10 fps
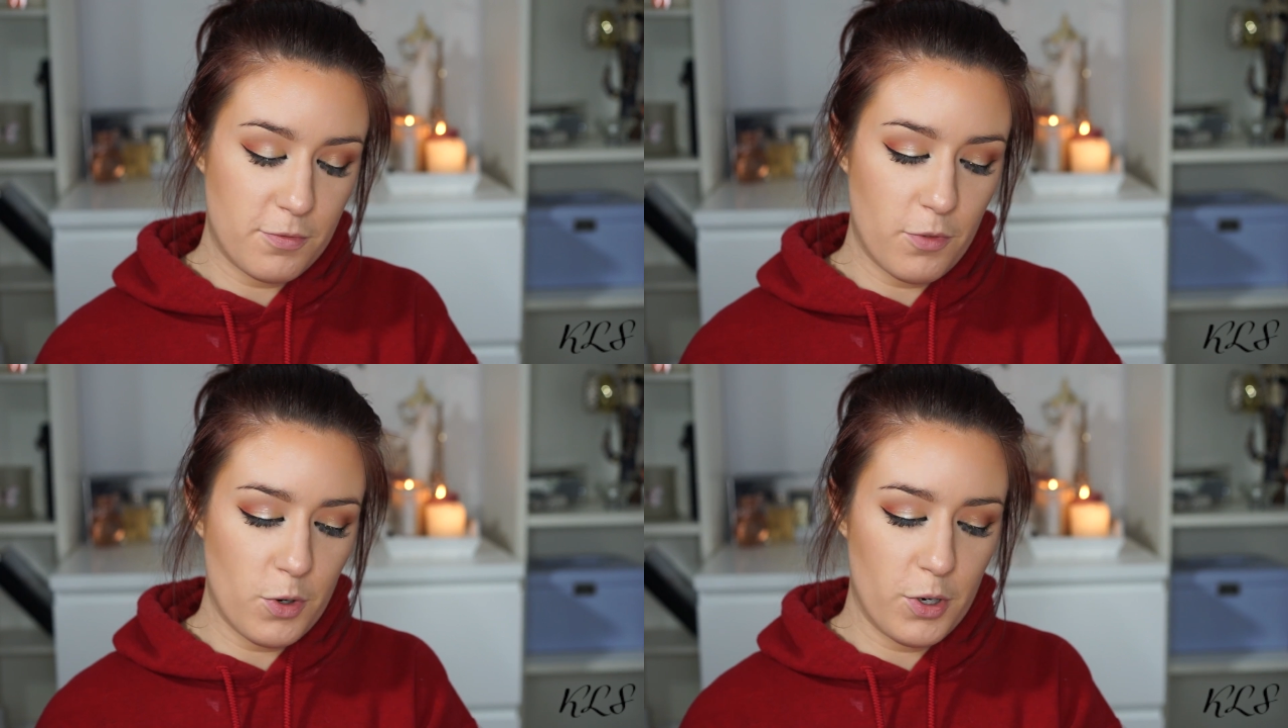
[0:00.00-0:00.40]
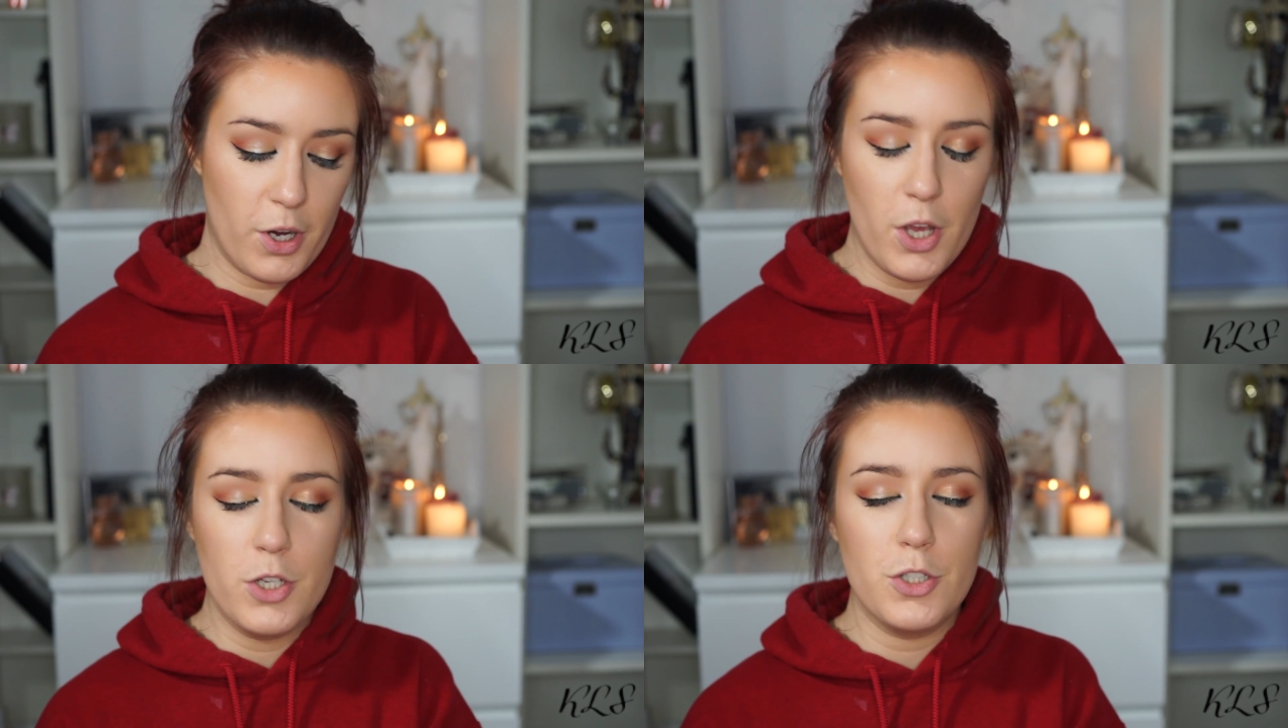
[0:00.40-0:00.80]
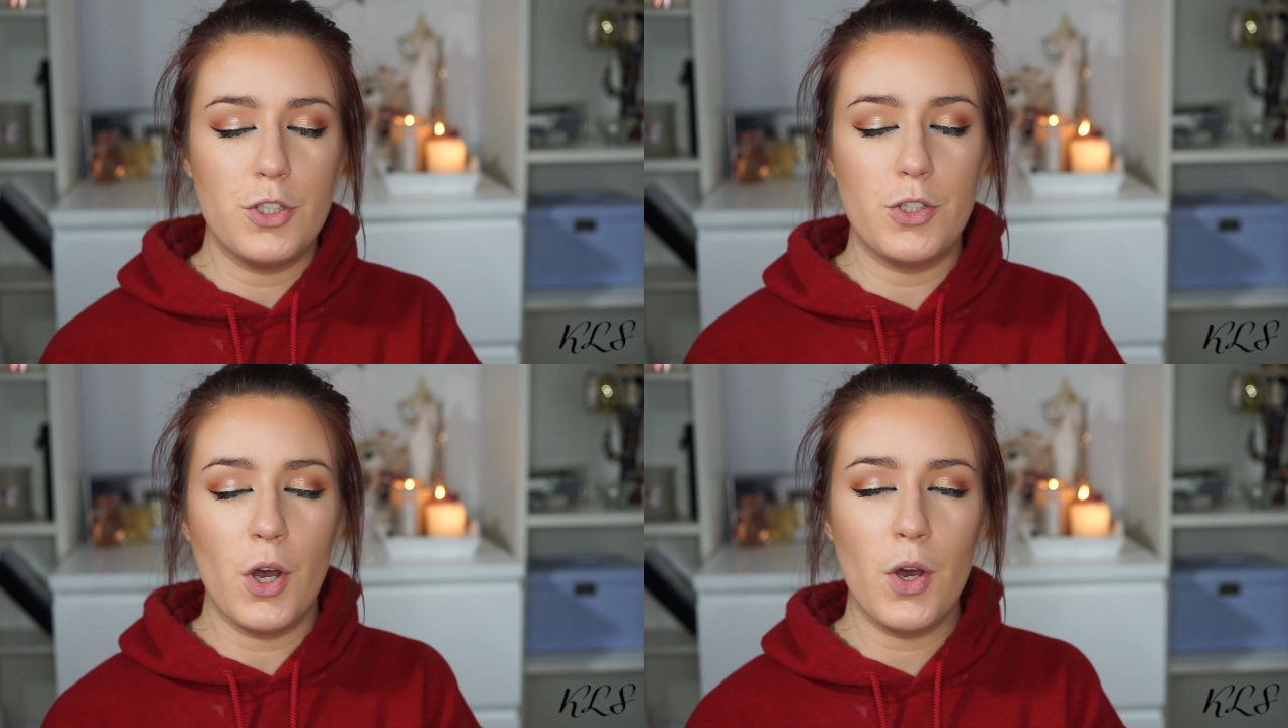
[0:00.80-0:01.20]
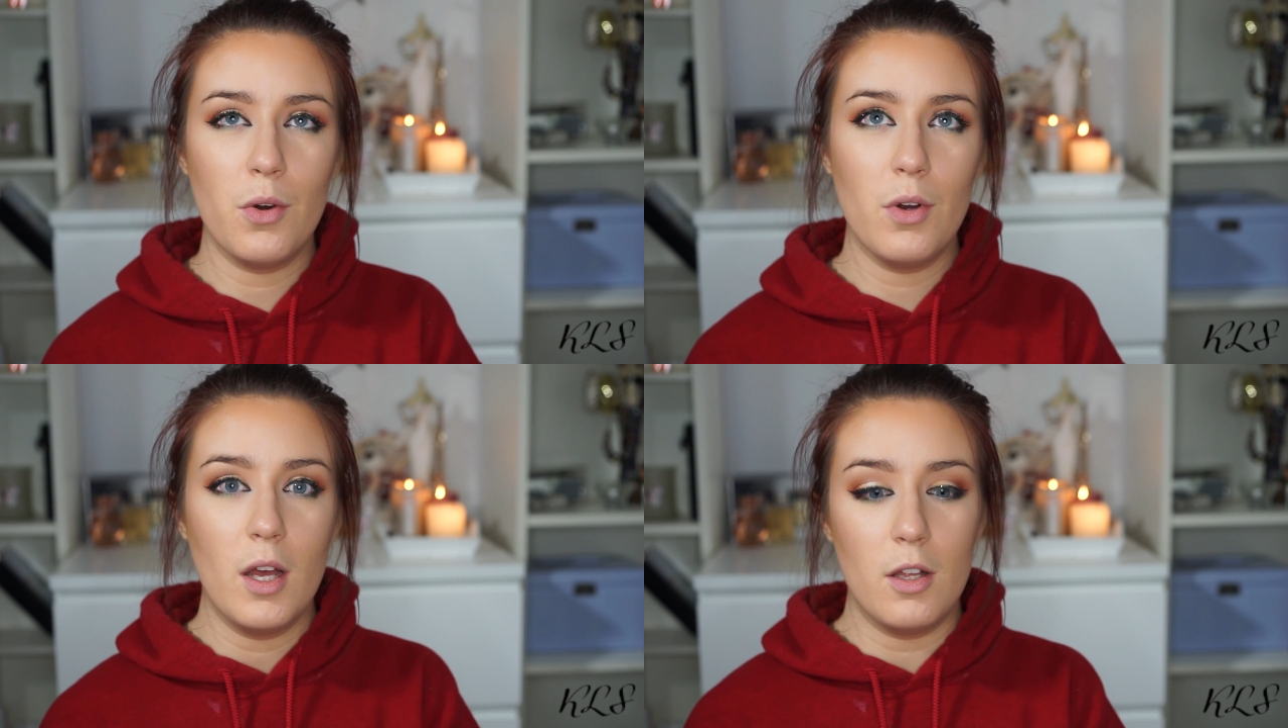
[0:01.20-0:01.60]
for
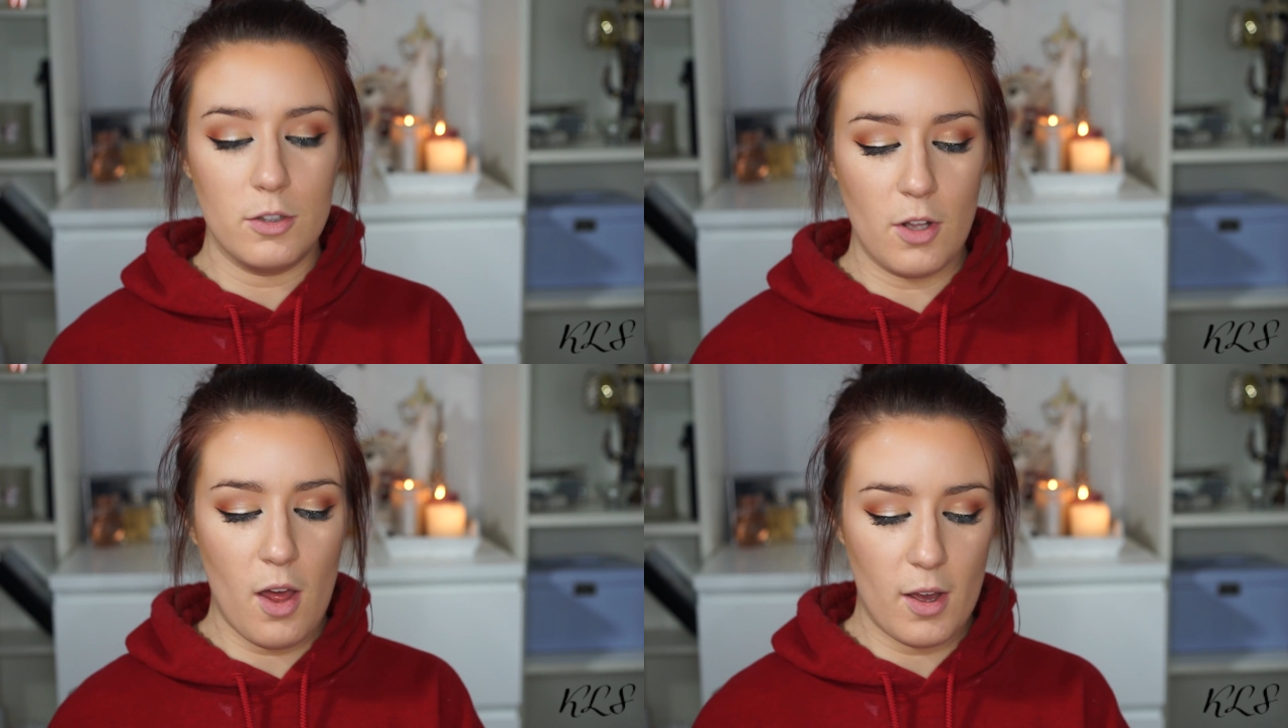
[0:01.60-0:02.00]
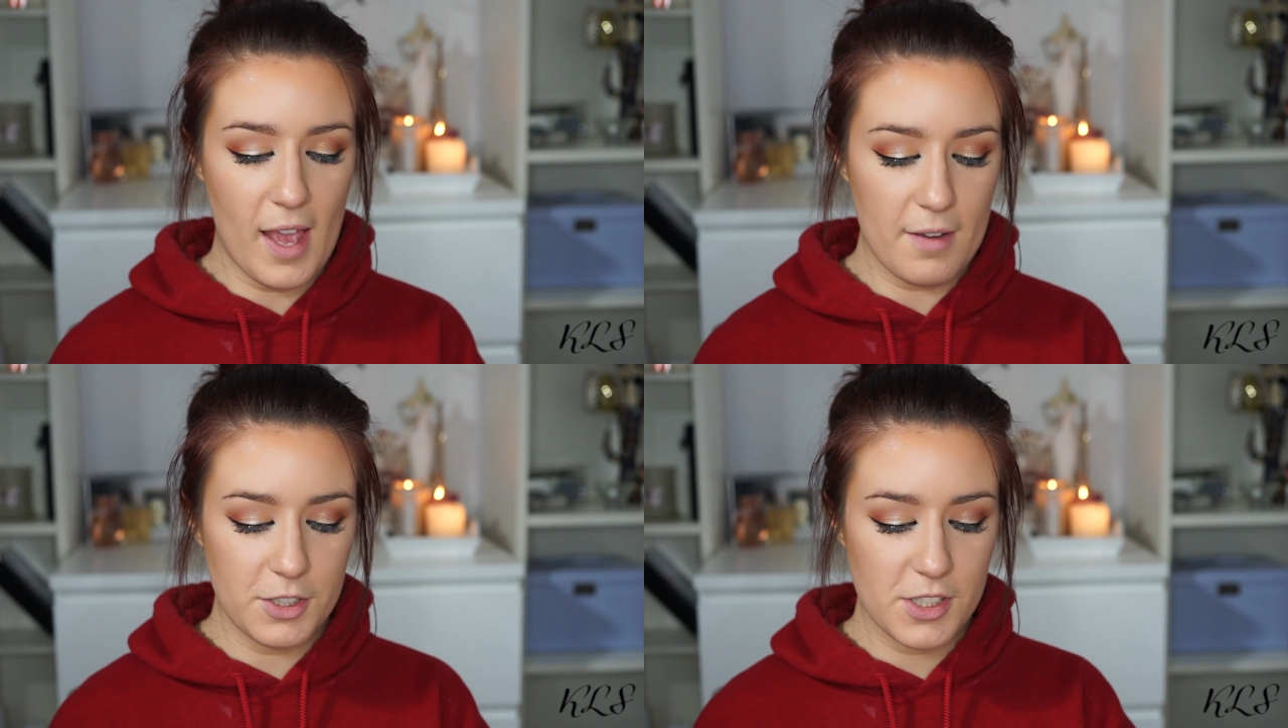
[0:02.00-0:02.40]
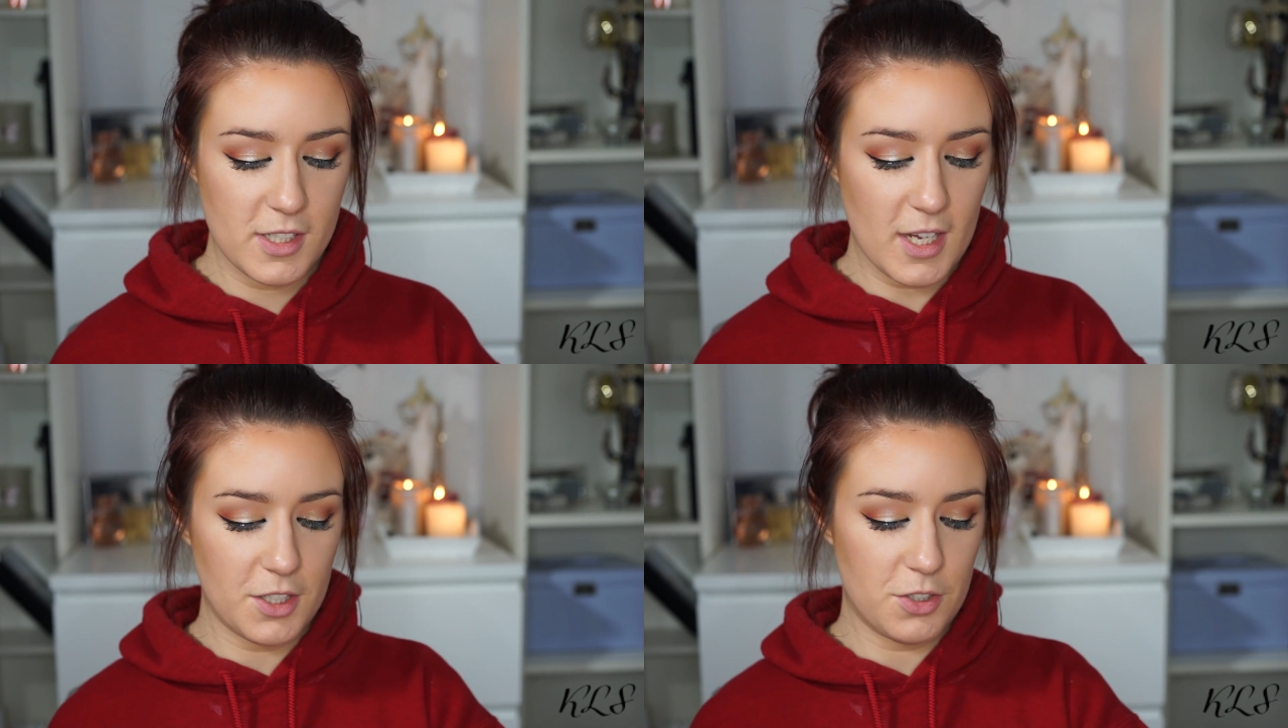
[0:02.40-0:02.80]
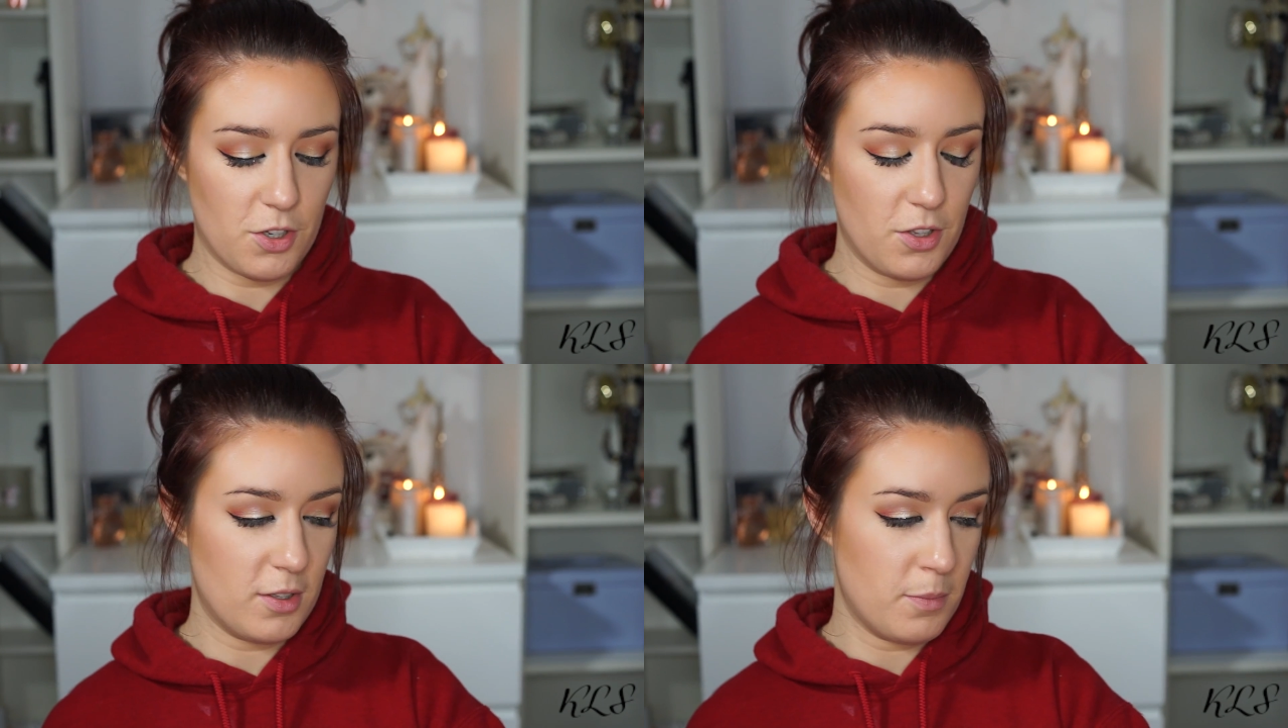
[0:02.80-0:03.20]
so long. Ever since I
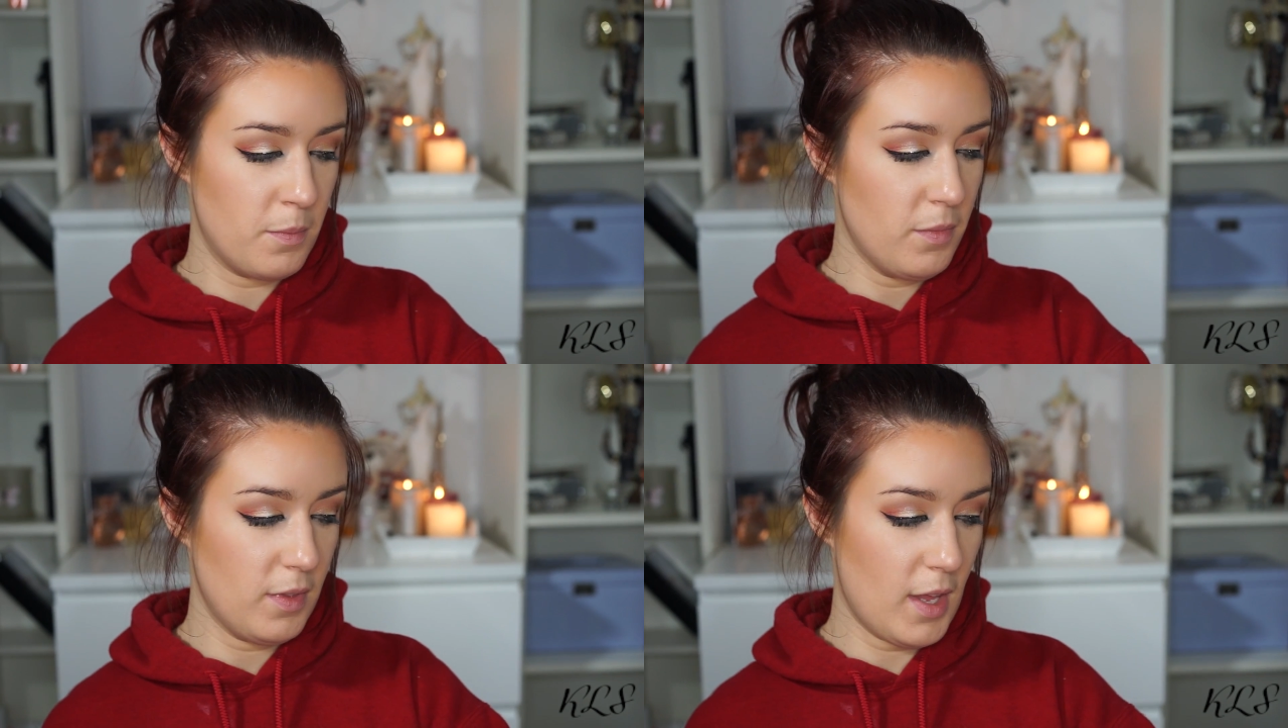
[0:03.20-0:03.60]
saw them,